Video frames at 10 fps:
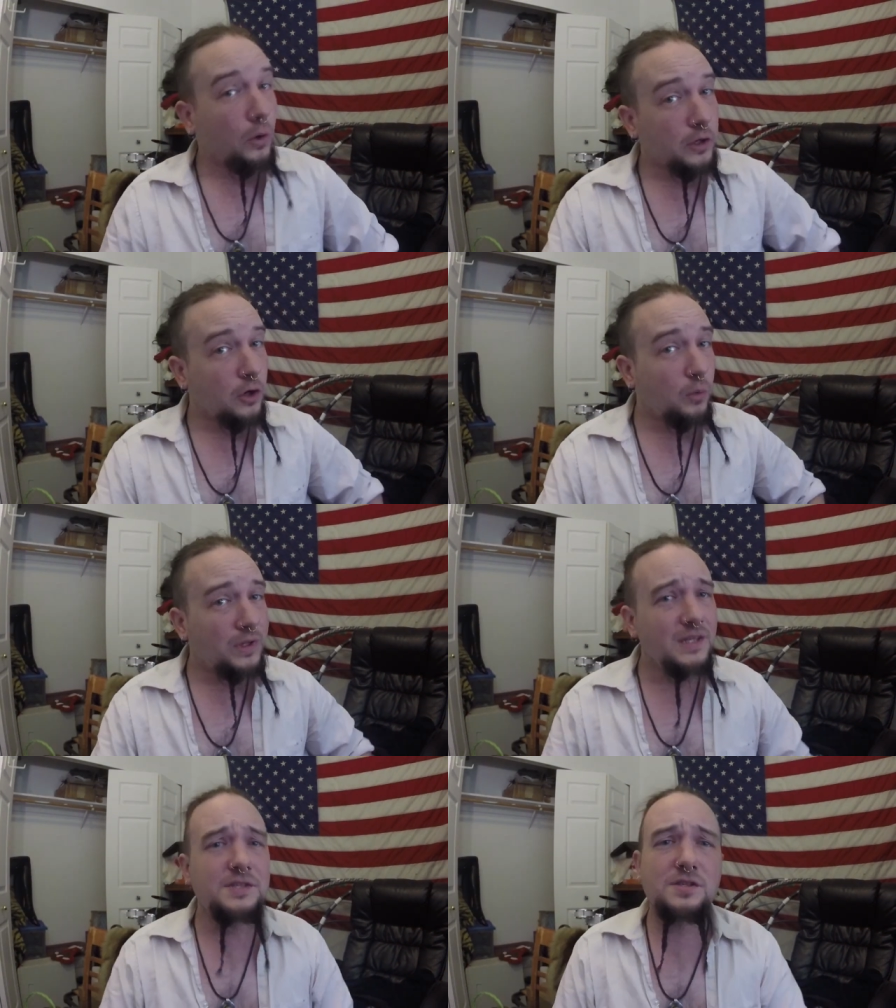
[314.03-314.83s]
Or you know
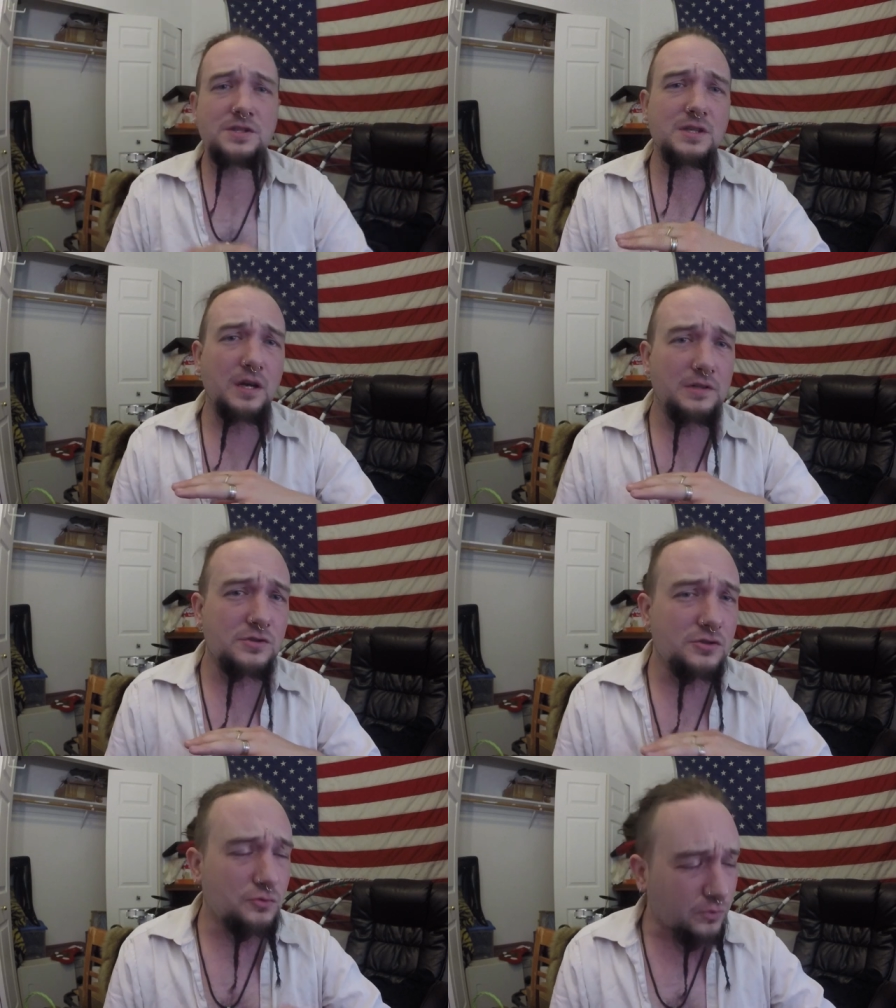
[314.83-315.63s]
what, let's just cut
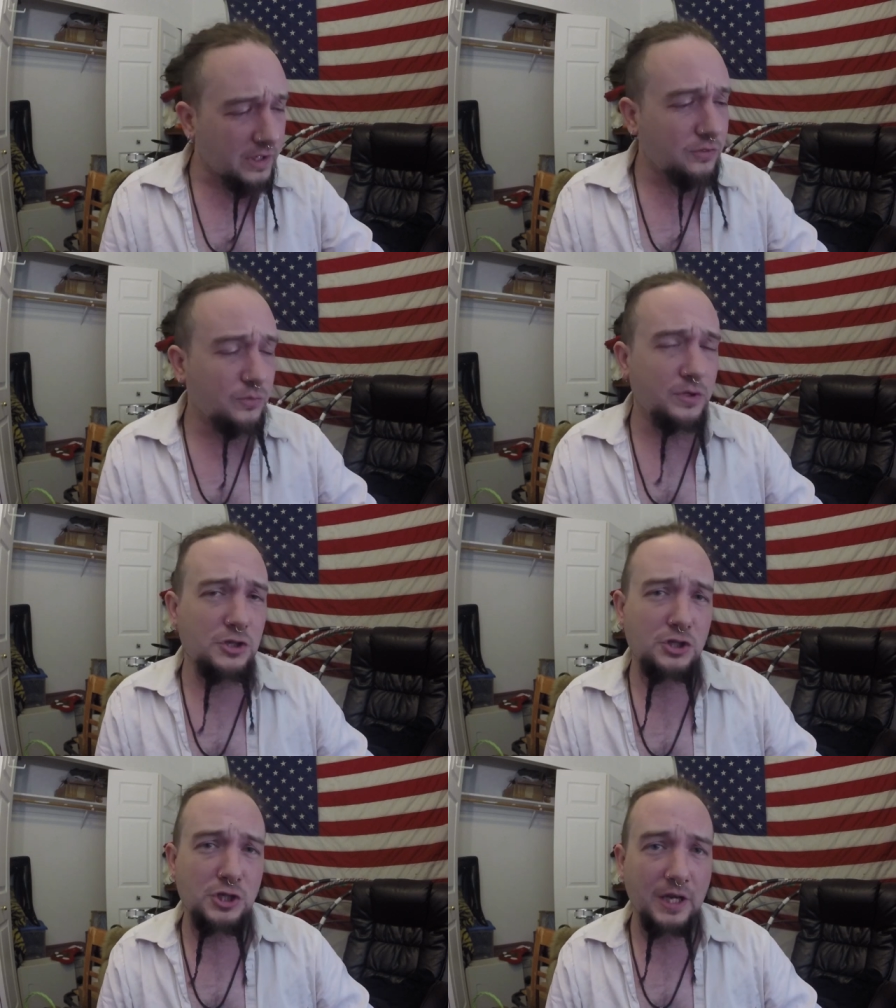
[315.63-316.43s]
straight through the
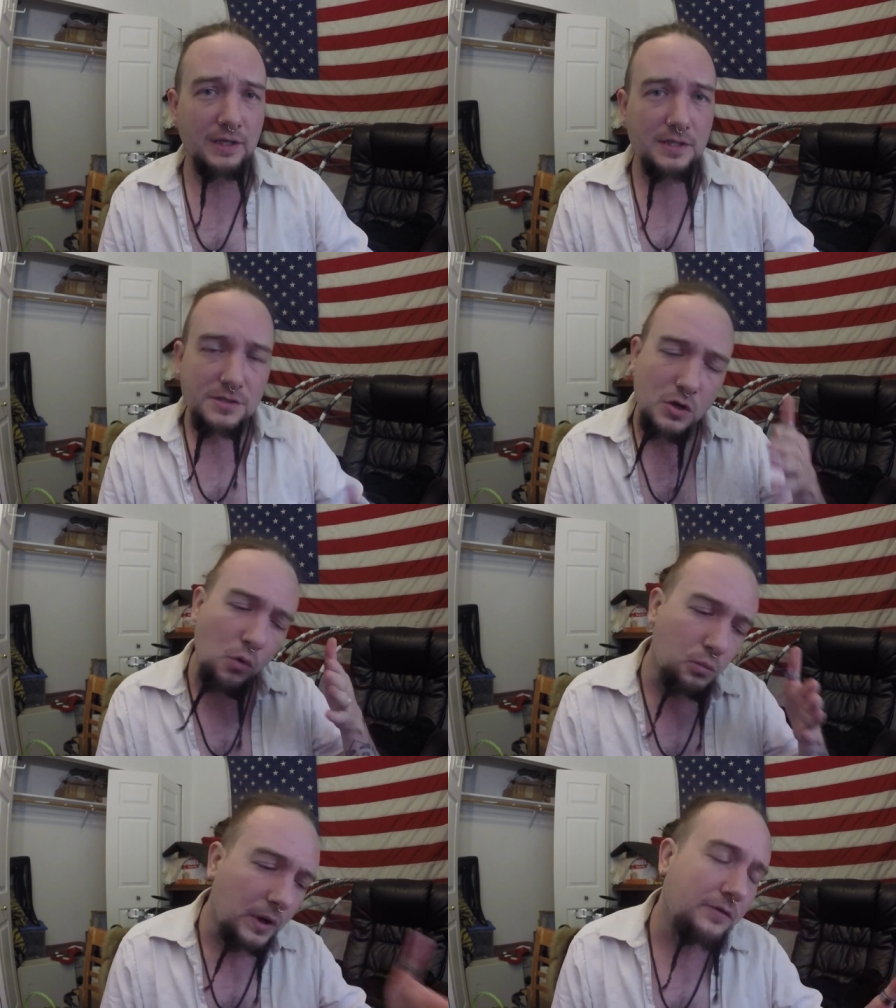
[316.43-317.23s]
shit. Let's
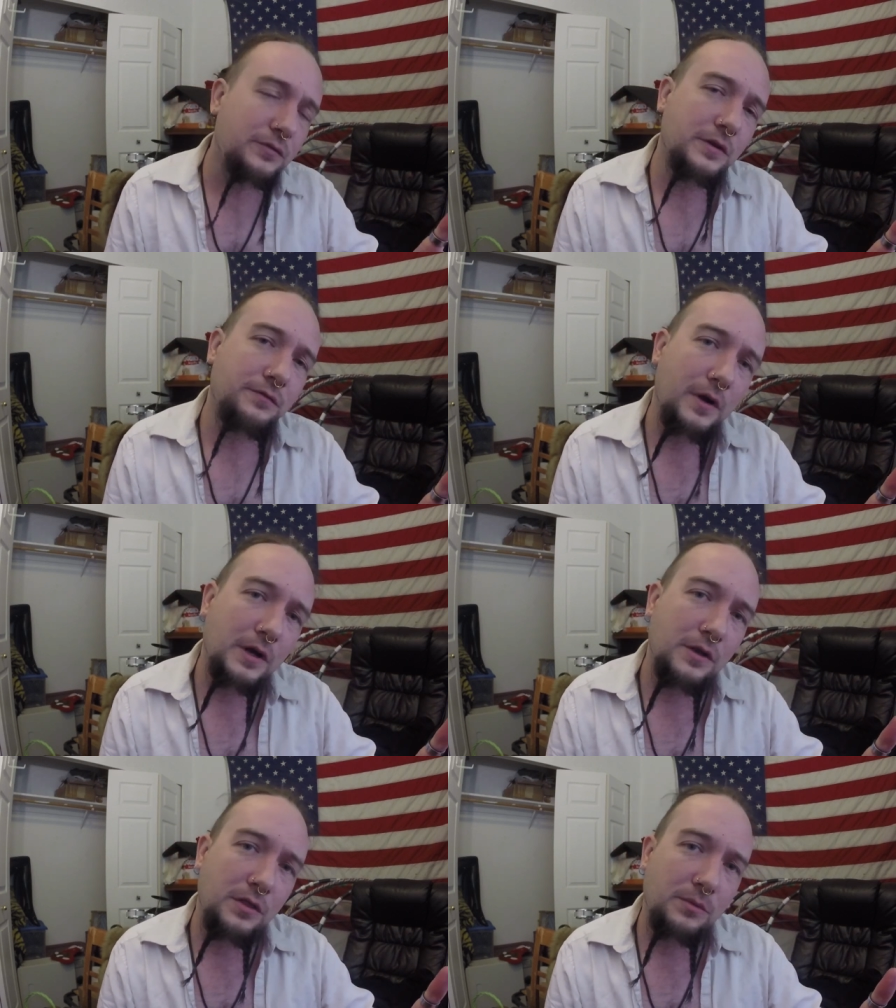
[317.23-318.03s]
go right for the
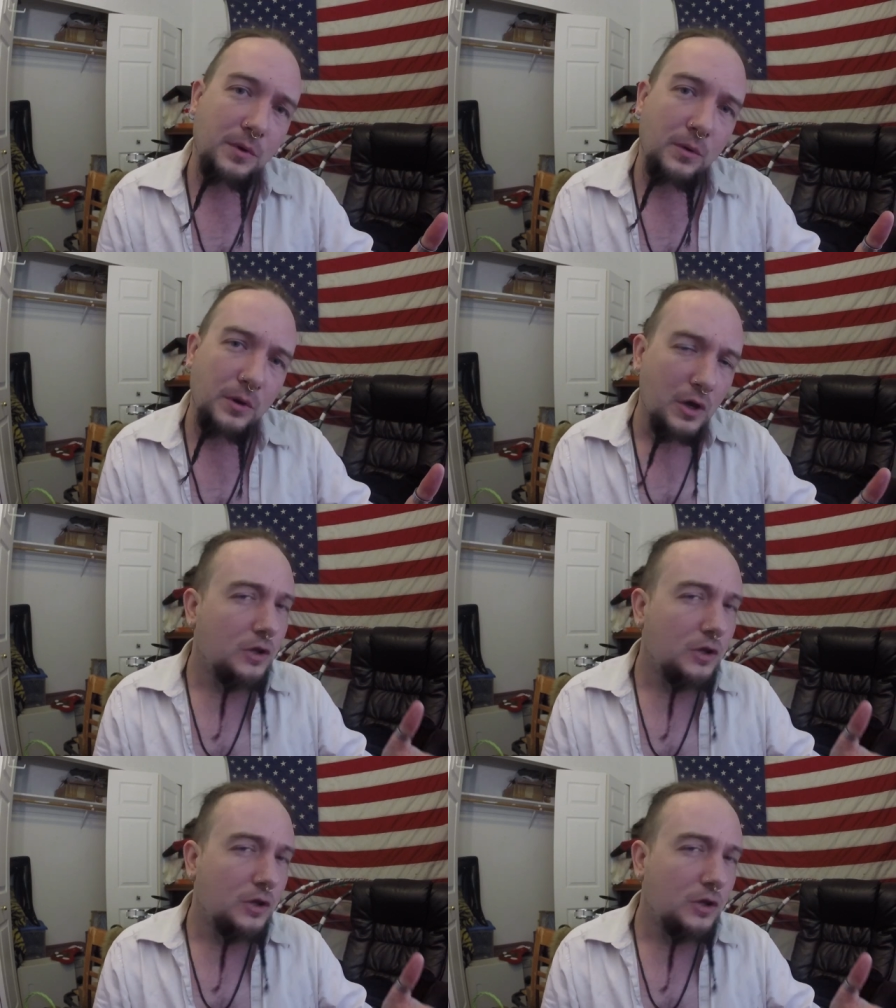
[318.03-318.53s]
fucking throat.